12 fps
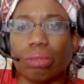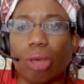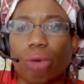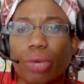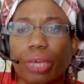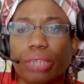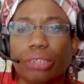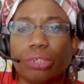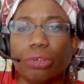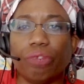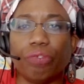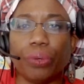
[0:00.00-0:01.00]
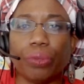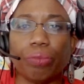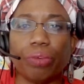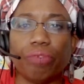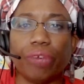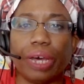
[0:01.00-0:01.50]
Okay, so it further
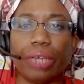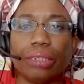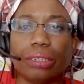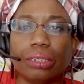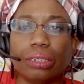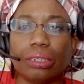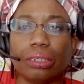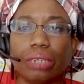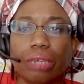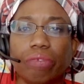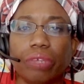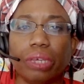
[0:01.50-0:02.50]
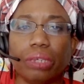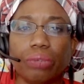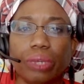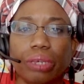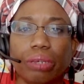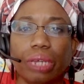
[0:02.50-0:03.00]
revises FDA's
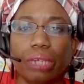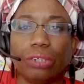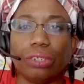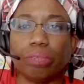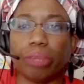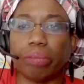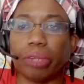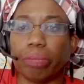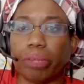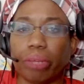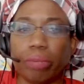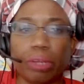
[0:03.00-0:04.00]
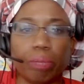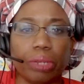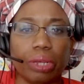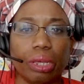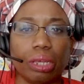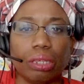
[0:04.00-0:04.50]
regulations, blah, blah, blah, blah,
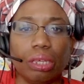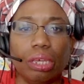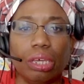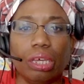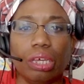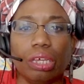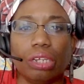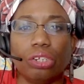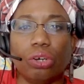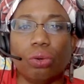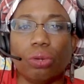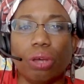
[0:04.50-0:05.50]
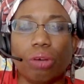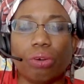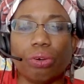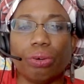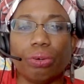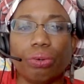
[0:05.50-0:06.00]
blah. No
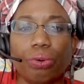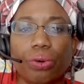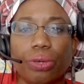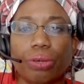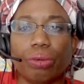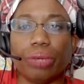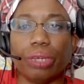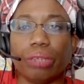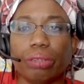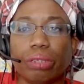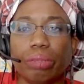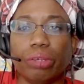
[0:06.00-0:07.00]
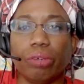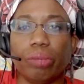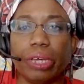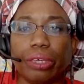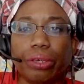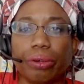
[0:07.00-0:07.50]
longer oil. Wait, let me go
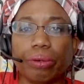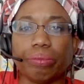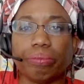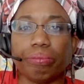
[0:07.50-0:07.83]
back here.